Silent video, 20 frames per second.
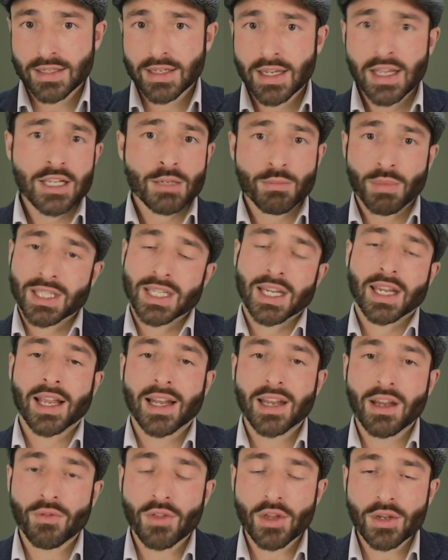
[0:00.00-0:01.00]
particularly if
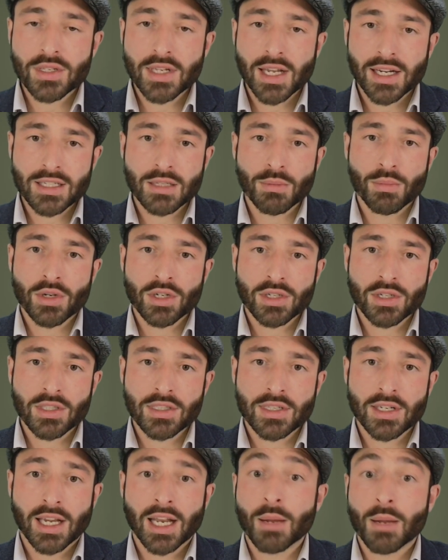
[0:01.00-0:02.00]
those exhibitions are
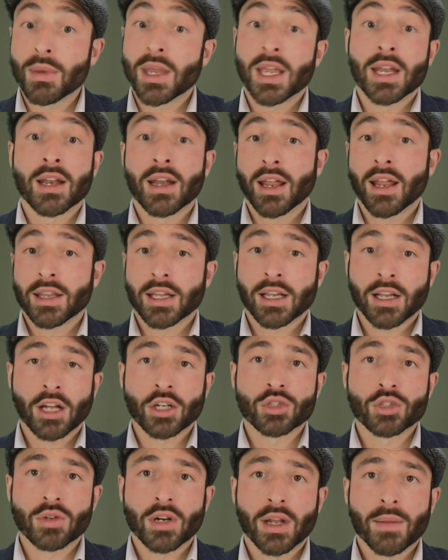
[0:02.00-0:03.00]
going to be in another country.